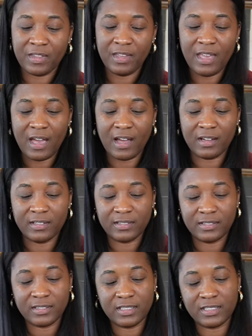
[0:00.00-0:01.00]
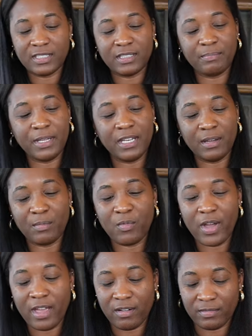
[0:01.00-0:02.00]
Yeah, because it's medium
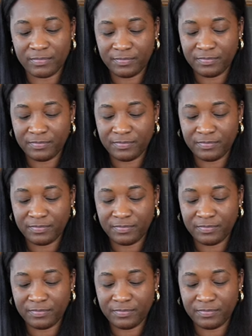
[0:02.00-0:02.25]
well.